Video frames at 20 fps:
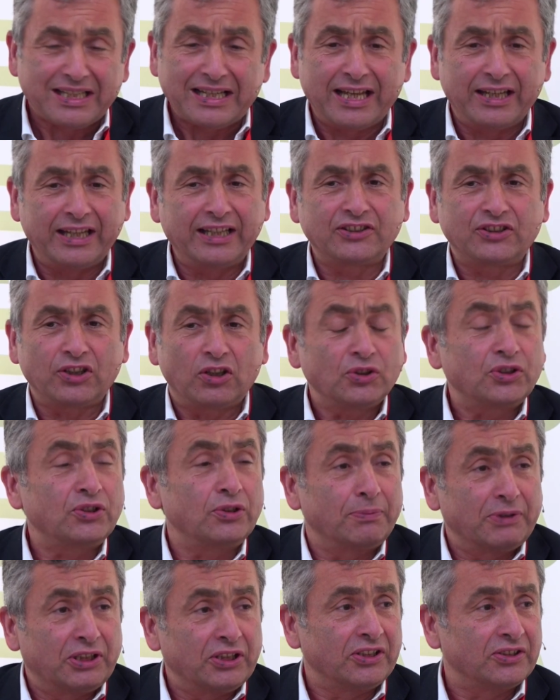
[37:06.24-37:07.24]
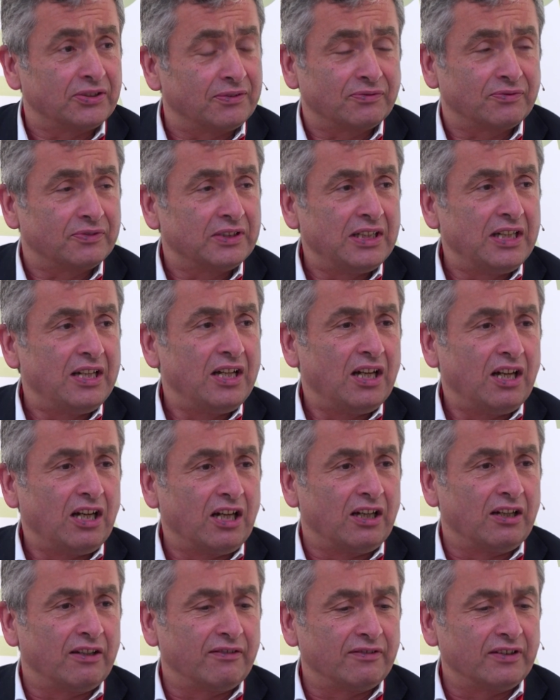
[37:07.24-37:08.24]
And that's also because of
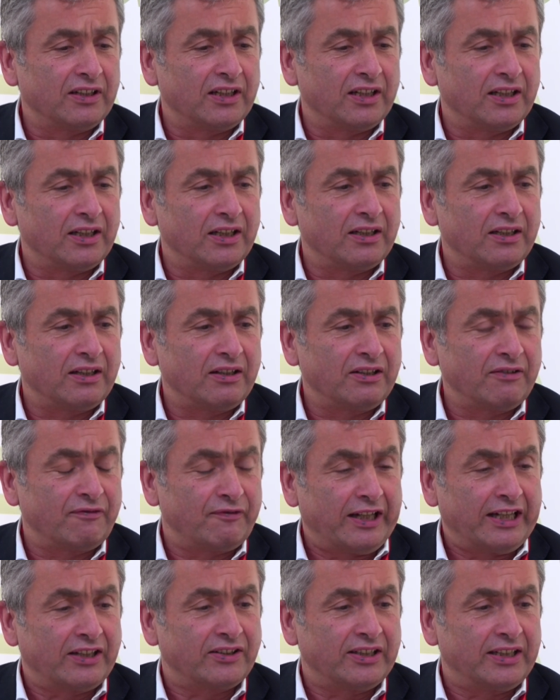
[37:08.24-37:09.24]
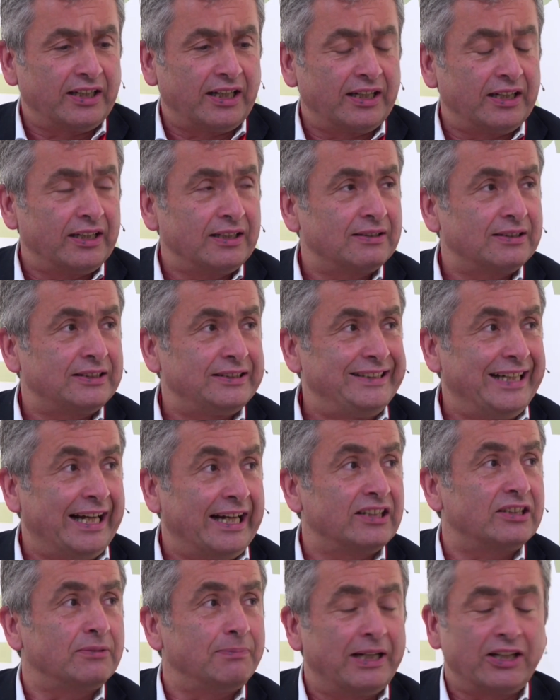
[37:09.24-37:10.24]
the fact that I
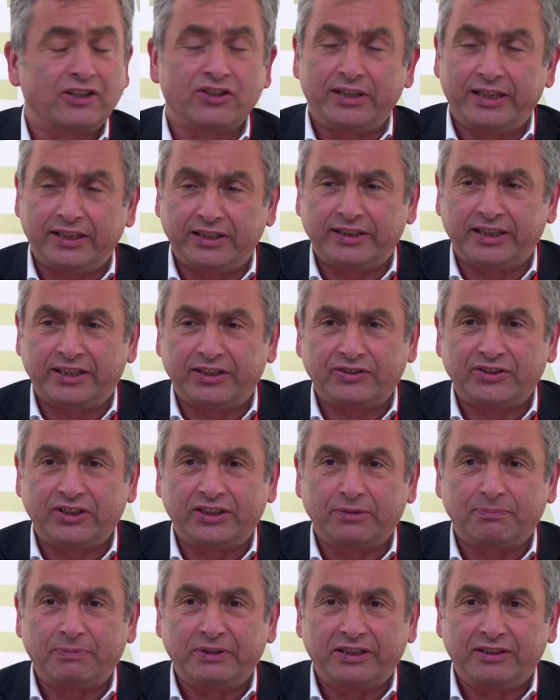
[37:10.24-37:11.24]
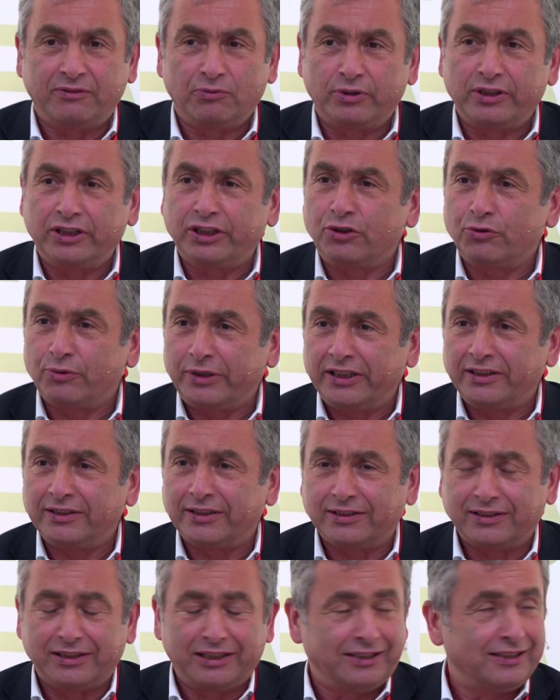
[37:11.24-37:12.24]
can't imagine any data center being really green
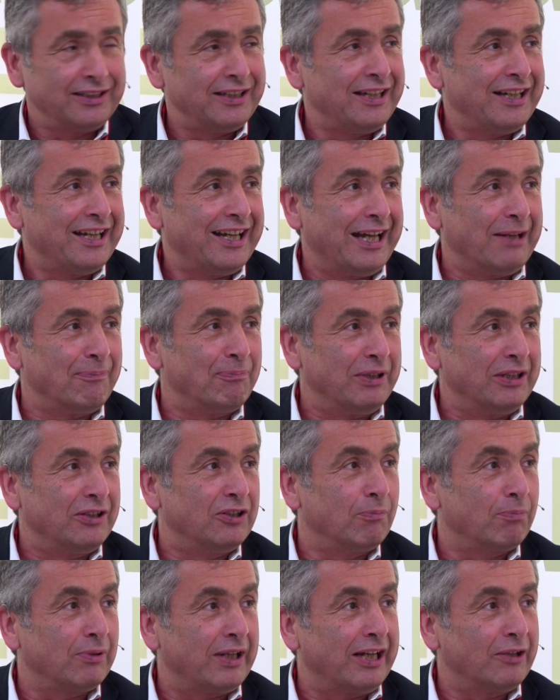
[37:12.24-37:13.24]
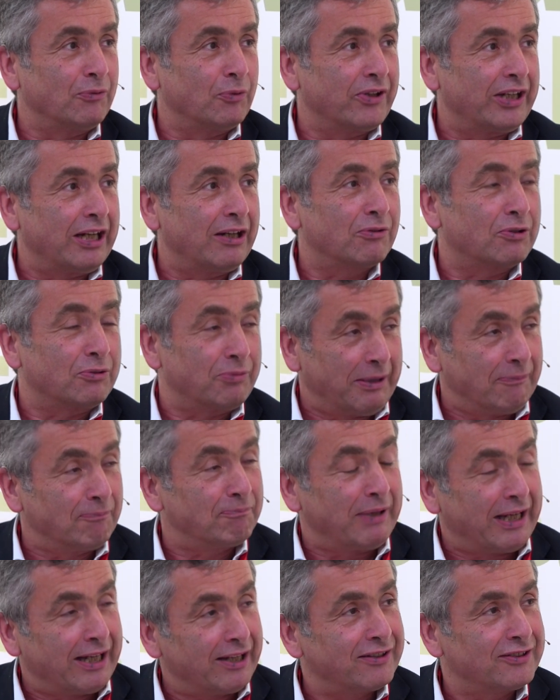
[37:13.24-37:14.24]
and being compliant with our CRM
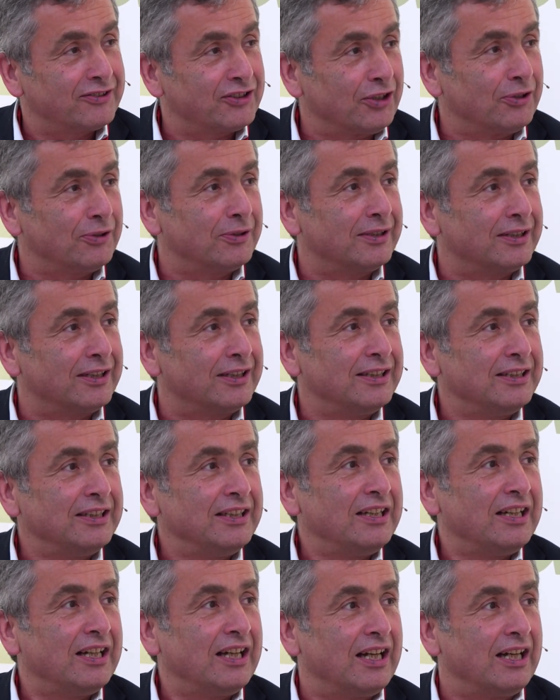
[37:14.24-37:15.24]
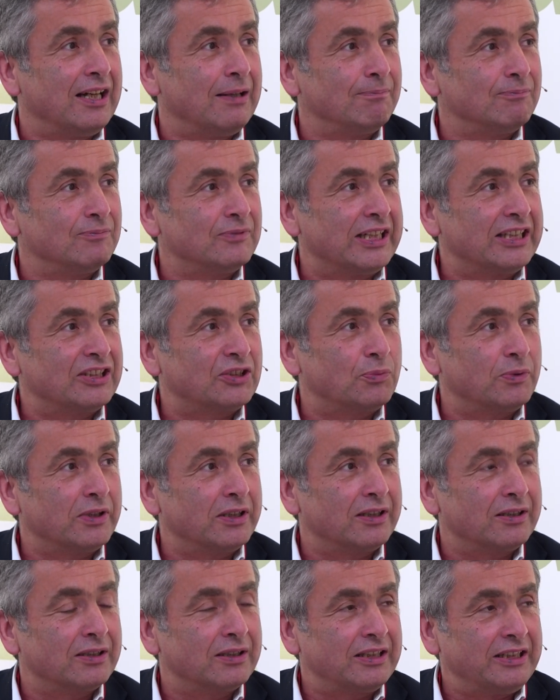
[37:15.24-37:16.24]
path. So that's
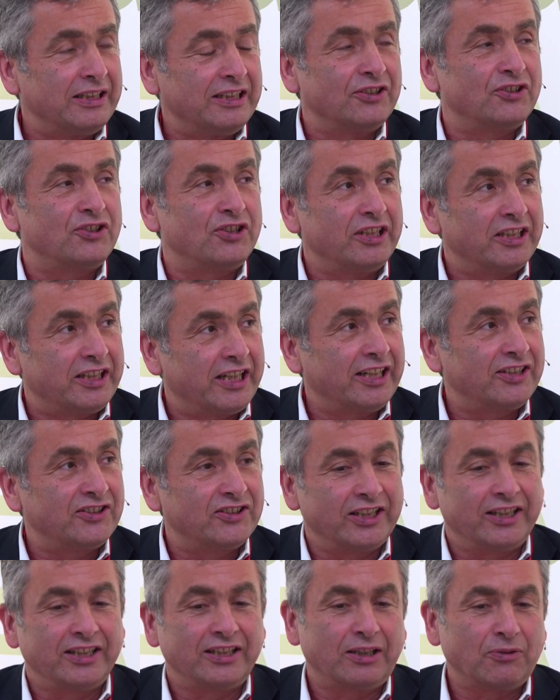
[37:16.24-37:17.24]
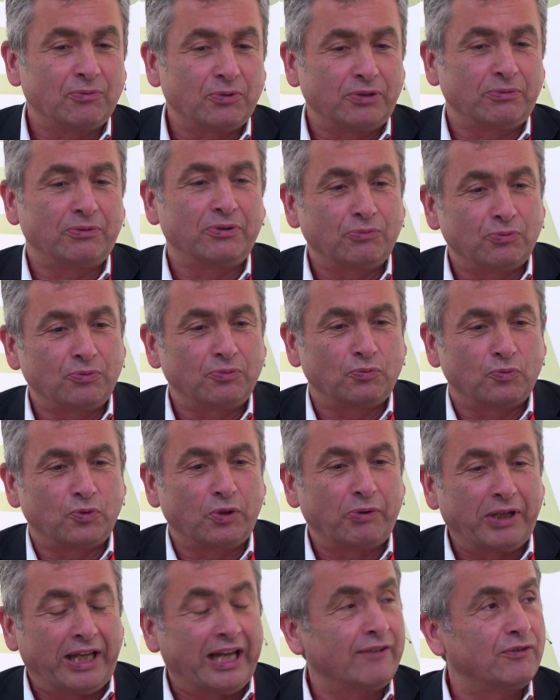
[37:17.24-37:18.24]
where ESG kicks in and
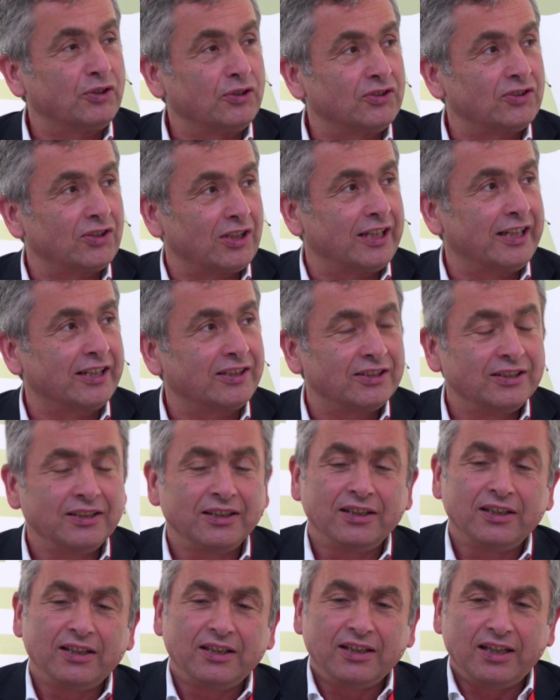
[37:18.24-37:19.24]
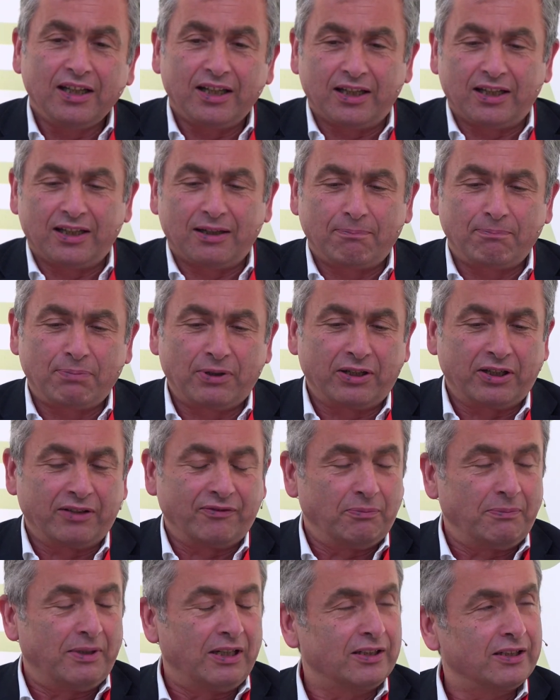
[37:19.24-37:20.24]
where we have to select part of
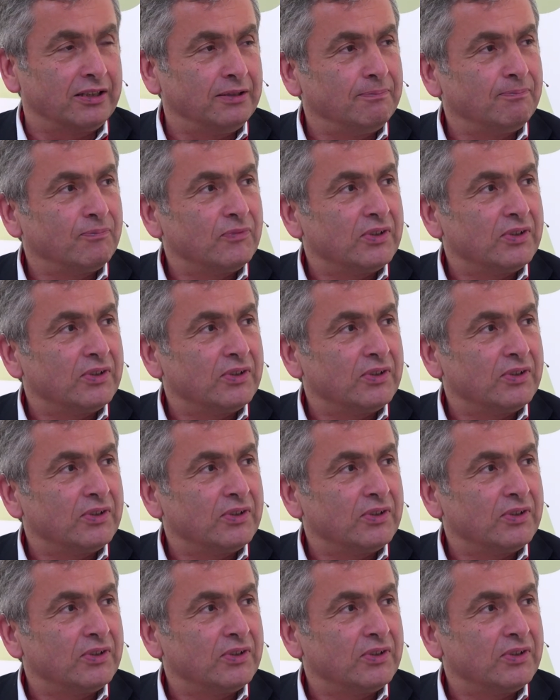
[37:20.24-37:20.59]
the market.